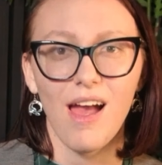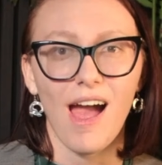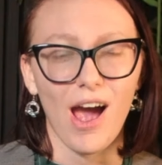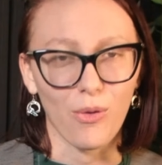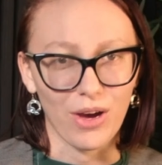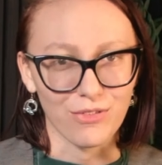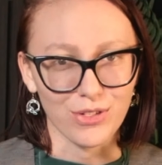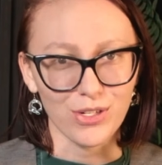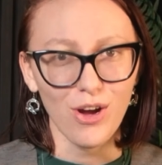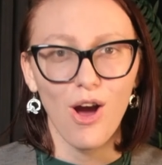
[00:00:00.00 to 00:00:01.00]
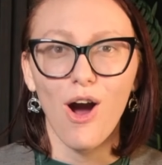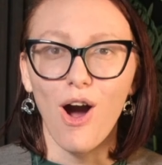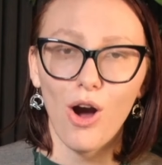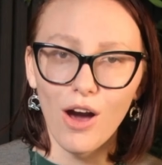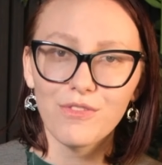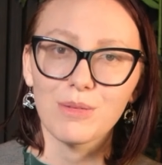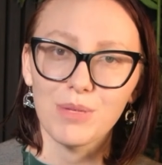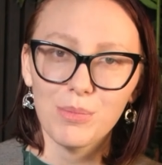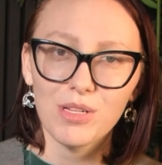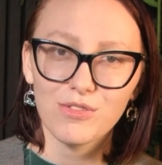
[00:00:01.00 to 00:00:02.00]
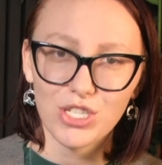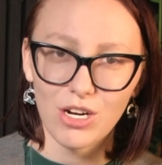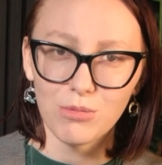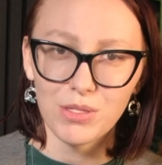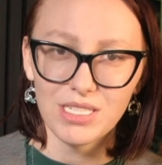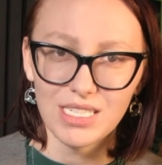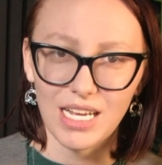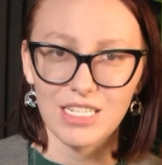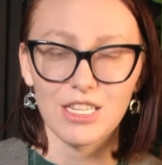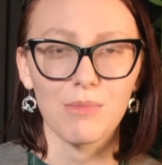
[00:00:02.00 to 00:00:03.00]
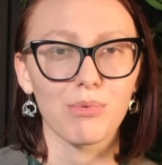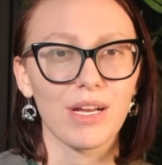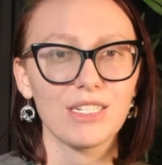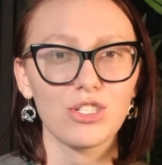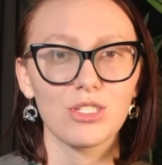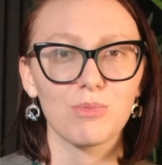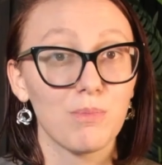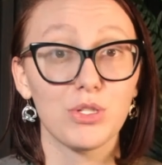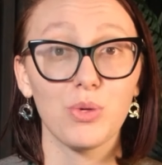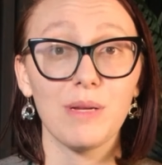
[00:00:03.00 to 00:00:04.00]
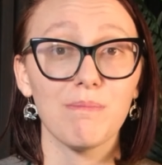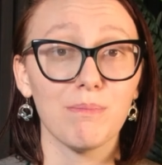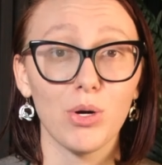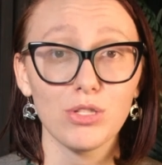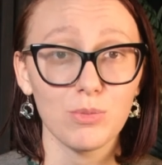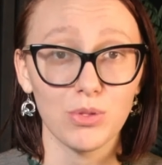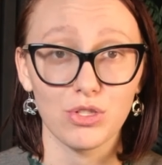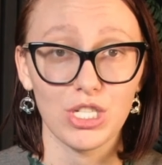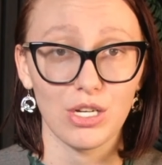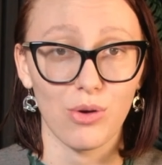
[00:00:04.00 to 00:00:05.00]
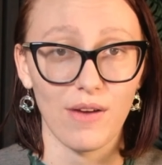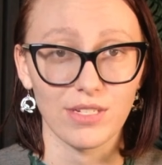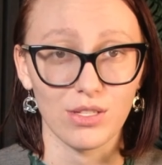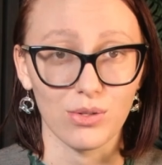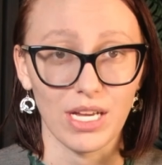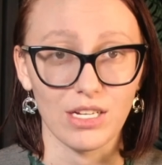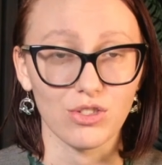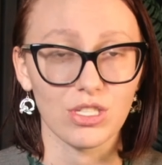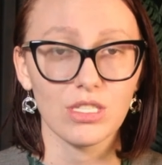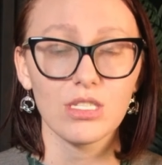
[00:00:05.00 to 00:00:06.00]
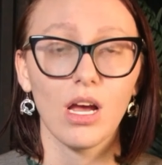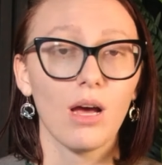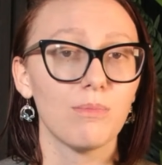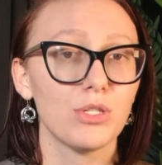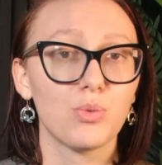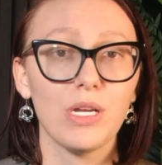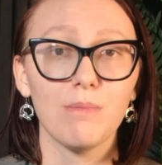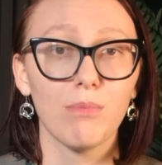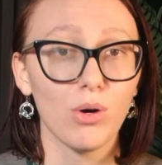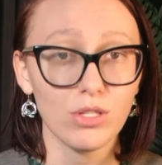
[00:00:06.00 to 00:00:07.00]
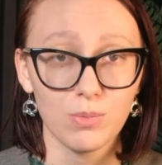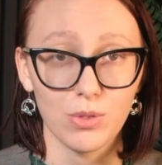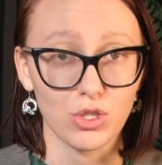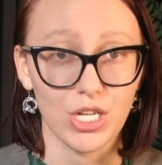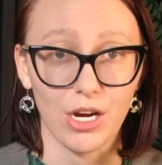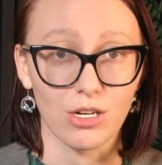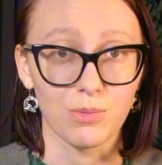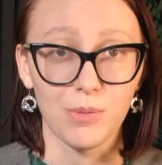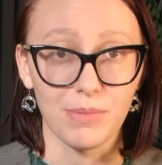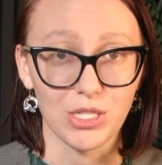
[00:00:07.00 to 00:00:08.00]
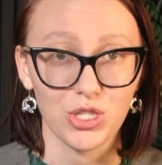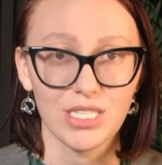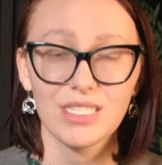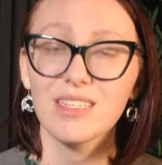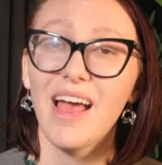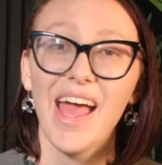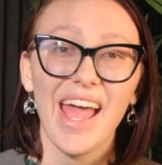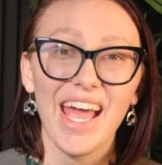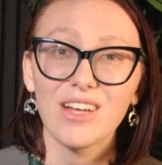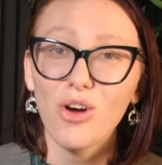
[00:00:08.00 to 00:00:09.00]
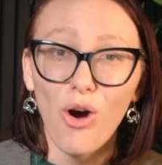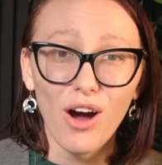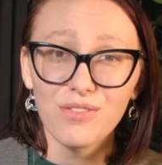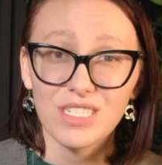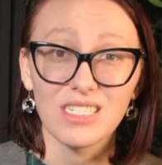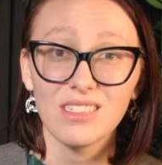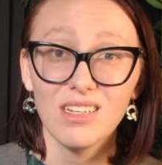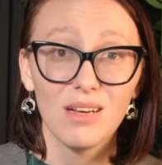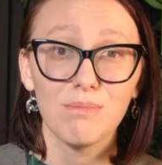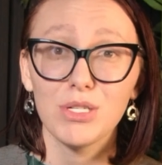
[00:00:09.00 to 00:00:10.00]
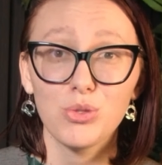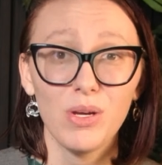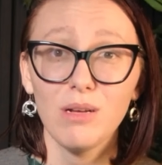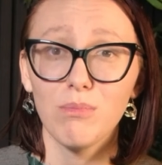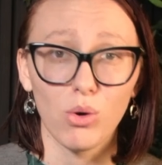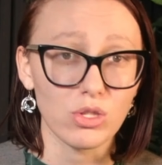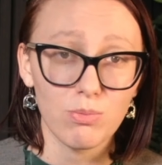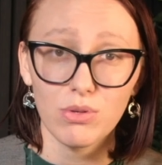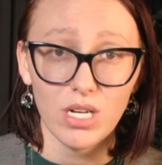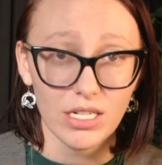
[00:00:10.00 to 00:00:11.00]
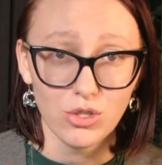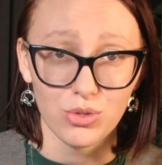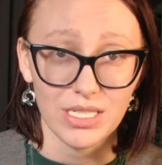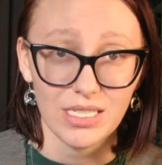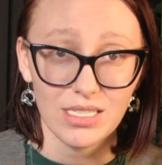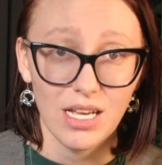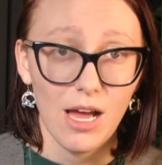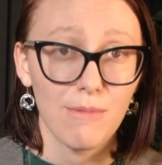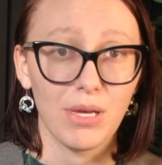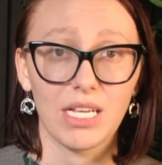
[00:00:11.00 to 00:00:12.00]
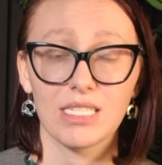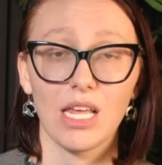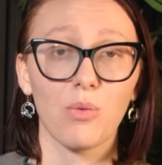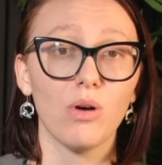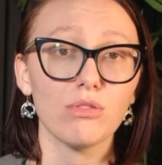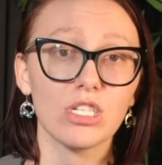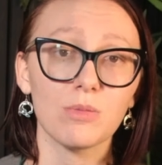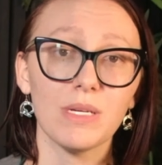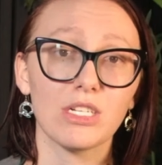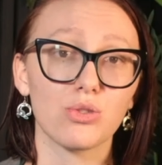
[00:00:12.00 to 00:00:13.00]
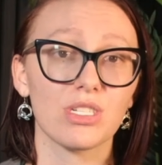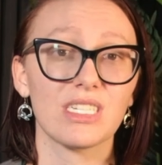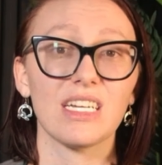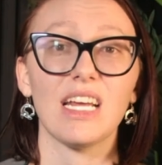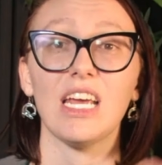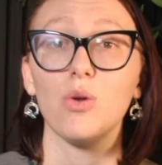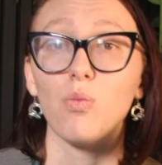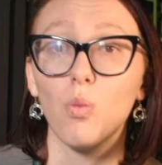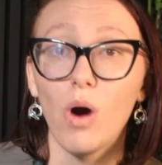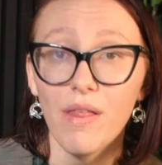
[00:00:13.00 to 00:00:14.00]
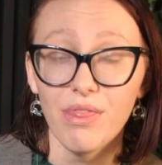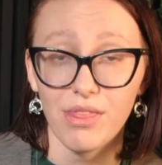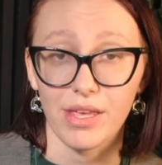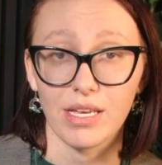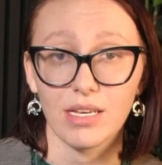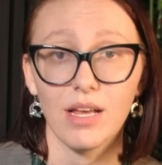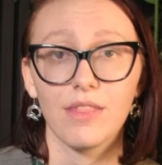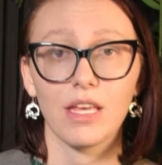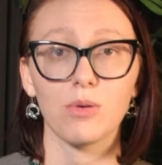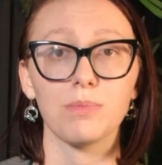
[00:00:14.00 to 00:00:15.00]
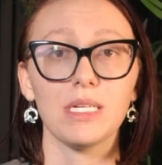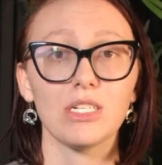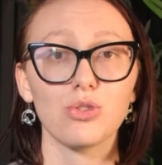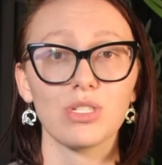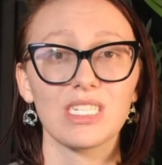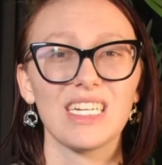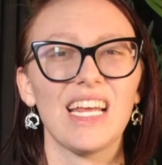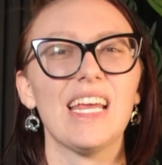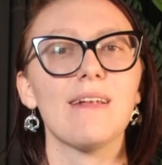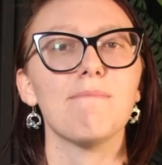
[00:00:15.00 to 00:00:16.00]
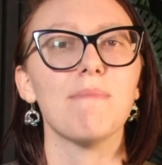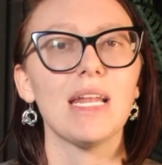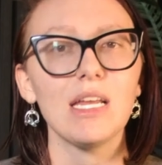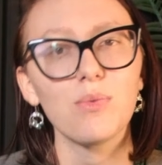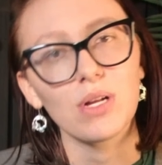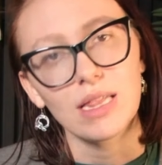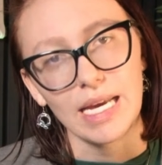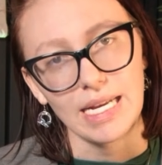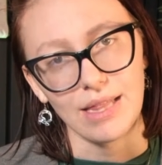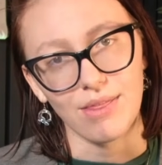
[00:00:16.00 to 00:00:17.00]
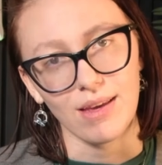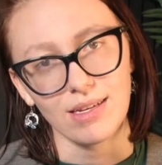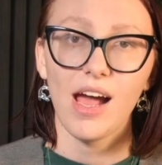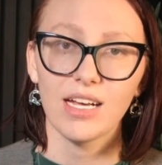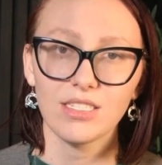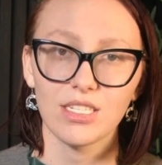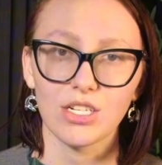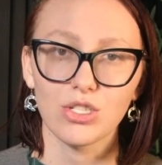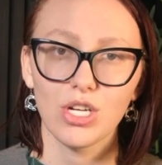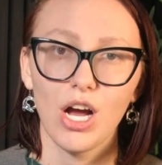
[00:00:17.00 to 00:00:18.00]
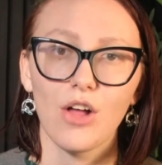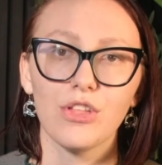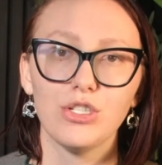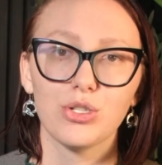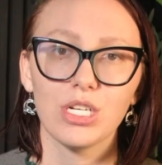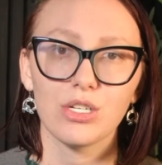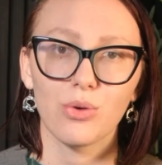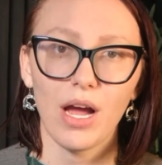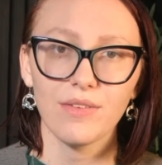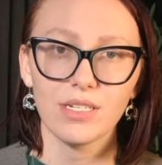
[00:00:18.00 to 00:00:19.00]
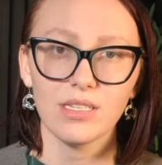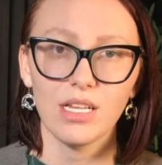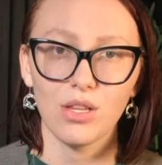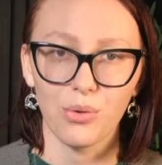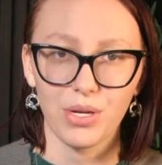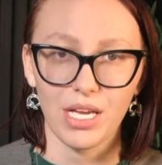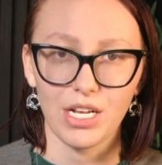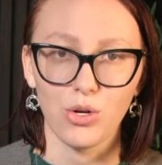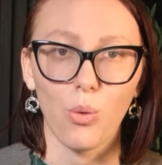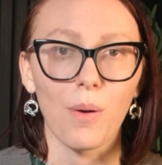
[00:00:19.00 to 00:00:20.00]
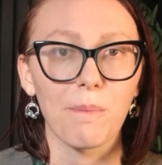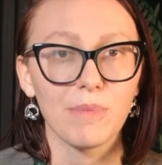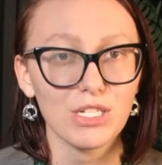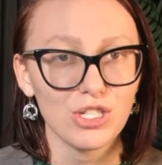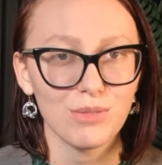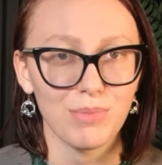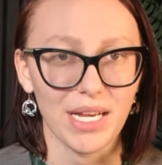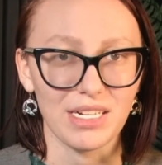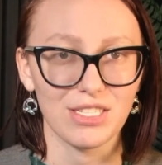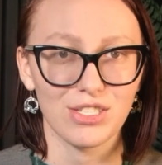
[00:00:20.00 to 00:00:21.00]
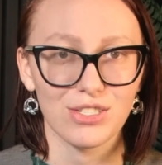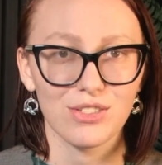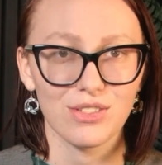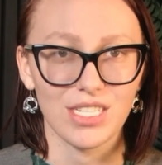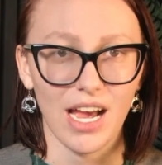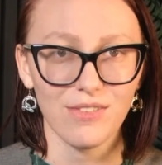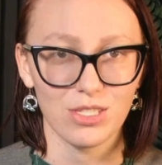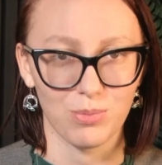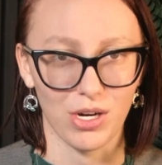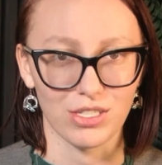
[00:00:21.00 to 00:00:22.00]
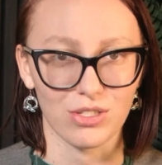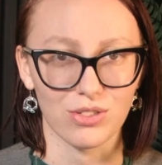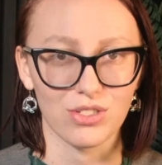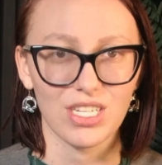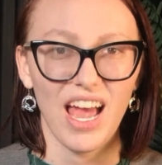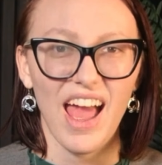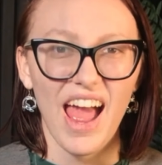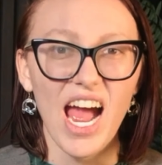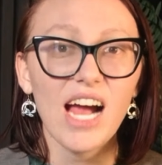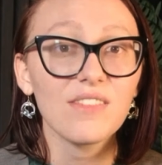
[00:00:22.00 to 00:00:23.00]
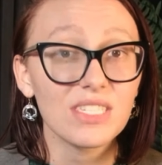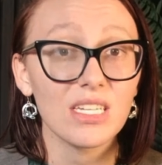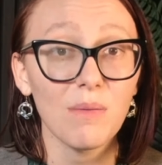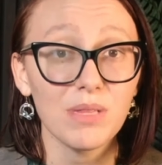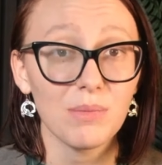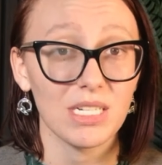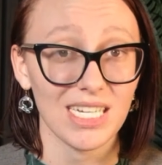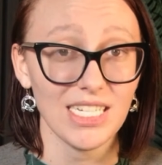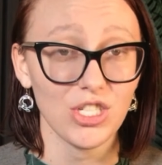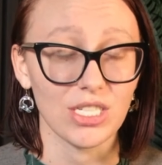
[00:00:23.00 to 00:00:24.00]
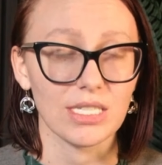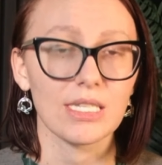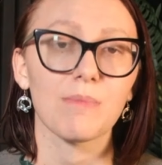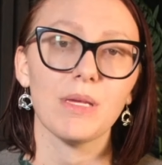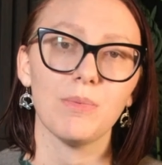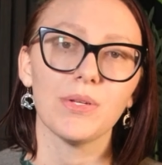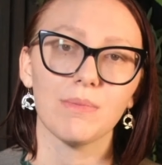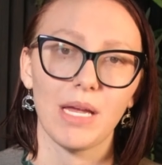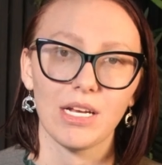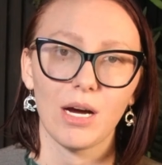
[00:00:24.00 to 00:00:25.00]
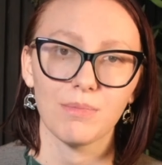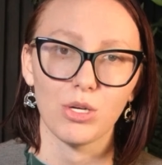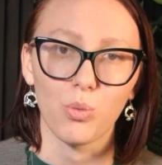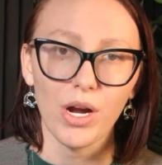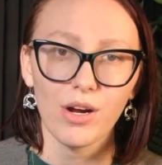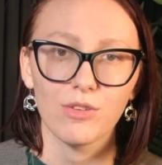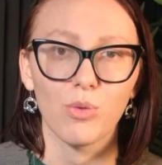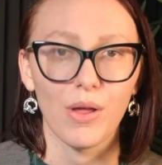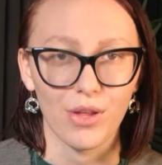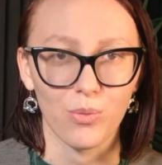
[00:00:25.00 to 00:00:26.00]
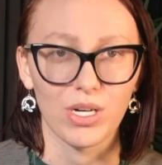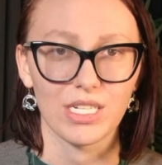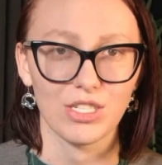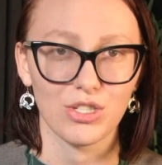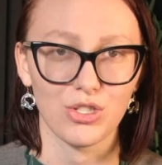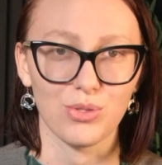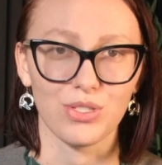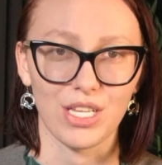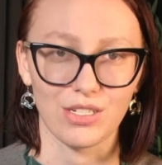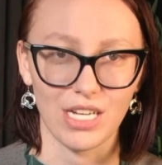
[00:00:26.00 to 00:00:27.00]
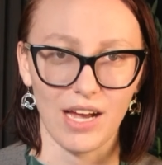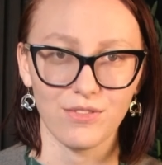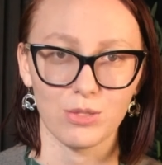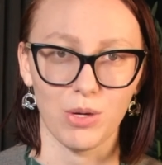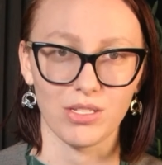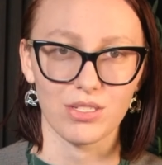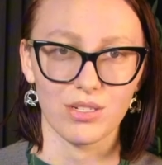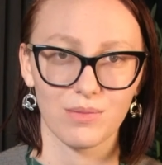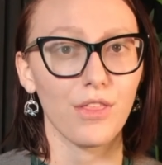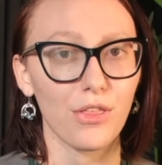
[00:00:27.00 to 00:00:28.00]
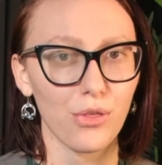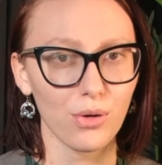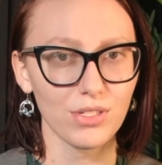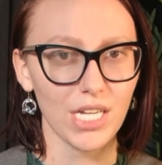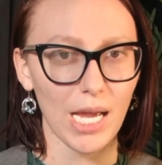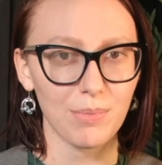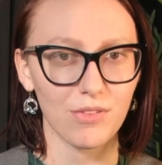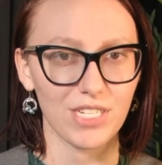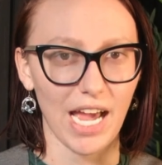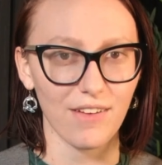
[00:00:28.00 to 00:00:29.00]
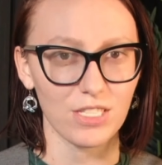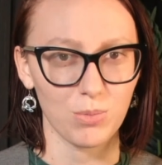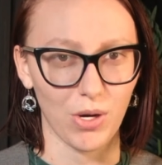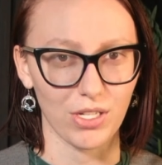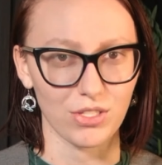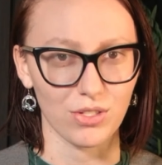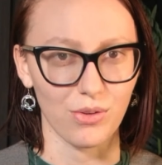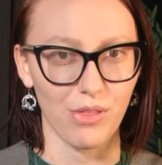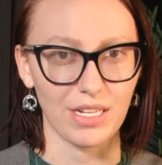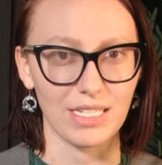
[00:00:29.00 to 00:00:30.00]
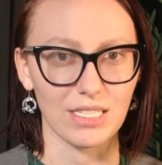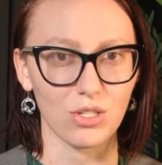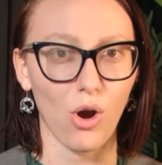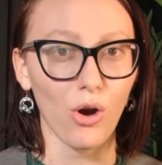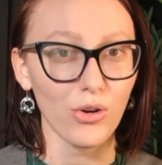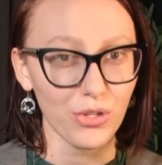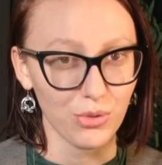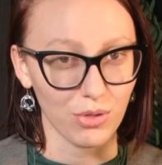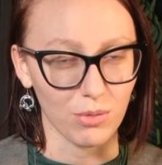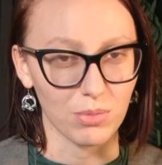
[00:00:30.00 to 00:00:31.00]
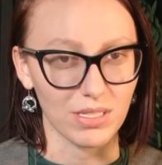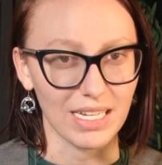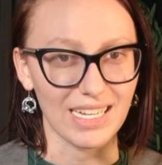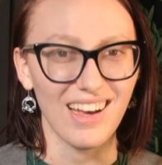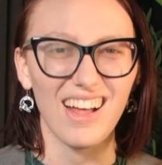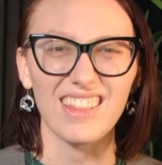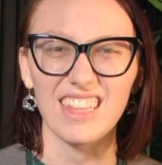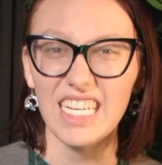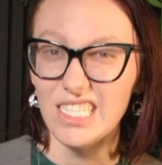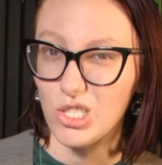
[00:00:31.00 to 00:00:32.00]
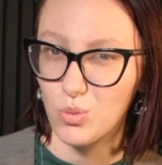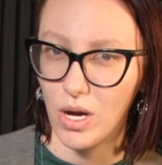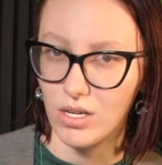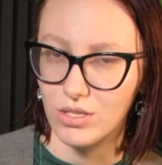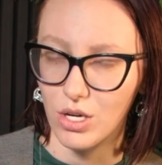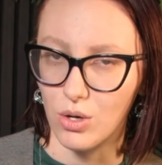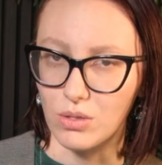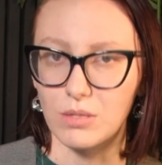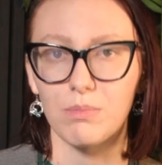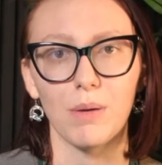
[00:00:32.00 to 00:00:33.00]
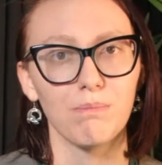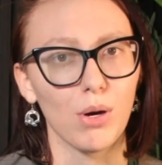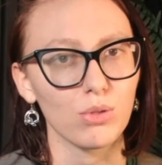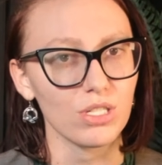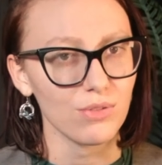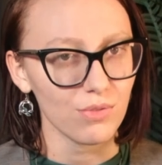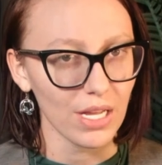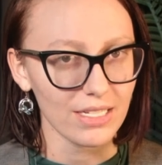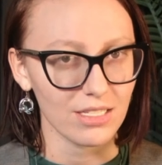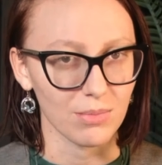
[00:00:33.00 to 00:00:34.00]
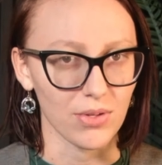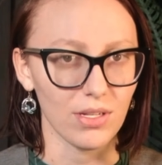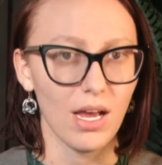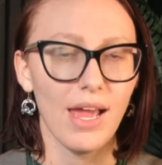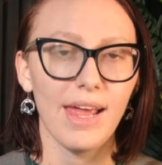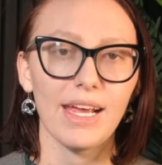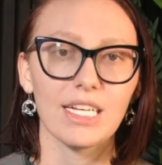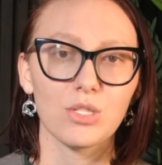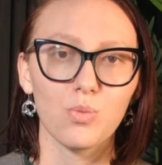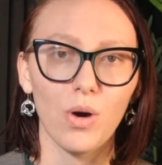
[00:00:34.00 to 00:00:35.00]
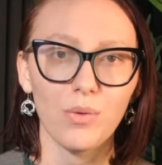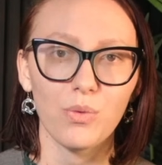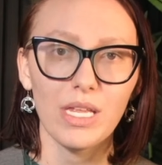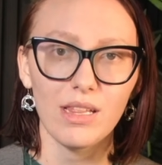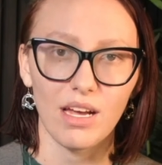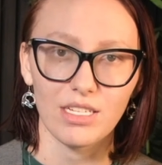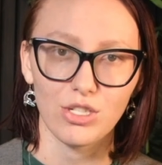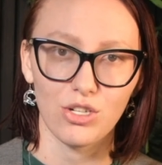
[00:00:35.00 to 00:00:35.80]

However, often people have charitable intent that branches between multiple geographic locations, between multiple charitable missions, and often between multiple countries, because they won't just be interested in one thing, they will be interested in many related things. As such, the geographically located or mission-based DAF sponsors have some limitations that people may not be aware of when they're wanting to choose their DAF sponsor. The third type of DAF sponsor that is arguably least well known but most flexible is what we like to